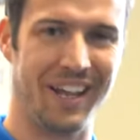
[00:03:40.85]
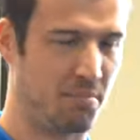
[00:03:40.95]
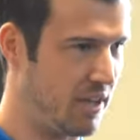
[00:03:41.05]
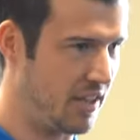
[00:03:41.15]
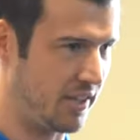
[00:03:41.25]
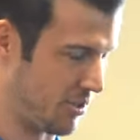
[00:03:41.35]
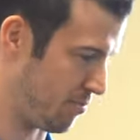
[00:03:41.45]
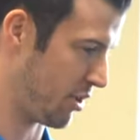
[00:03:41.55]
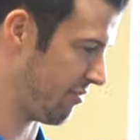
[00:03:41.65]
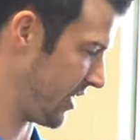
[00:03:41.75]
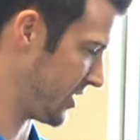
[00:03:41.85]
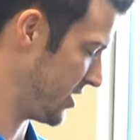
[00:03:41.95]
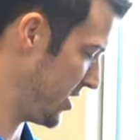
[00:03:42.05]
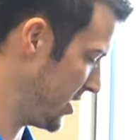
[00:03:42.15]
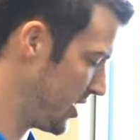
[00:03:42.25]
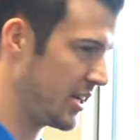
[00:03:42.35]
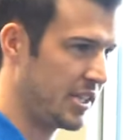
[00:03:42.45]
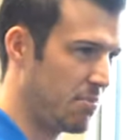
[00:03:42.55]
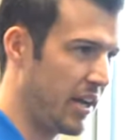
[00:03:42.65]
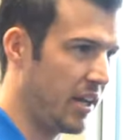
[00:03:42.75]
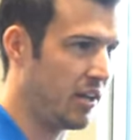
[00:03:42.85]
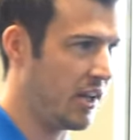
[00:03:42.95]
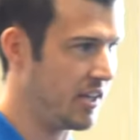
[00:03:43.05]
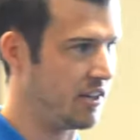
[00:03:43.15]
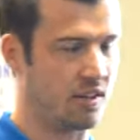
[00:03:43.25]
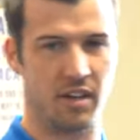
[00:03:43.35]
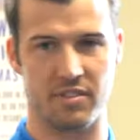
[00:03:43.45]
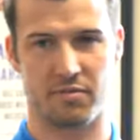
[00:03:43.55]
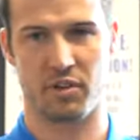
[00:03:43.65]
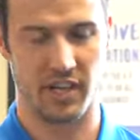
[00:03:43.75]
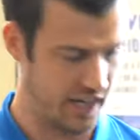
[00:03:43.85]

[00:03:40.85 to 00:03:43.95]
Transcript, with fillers: like me, these are perfect, because everybody in here loves freaking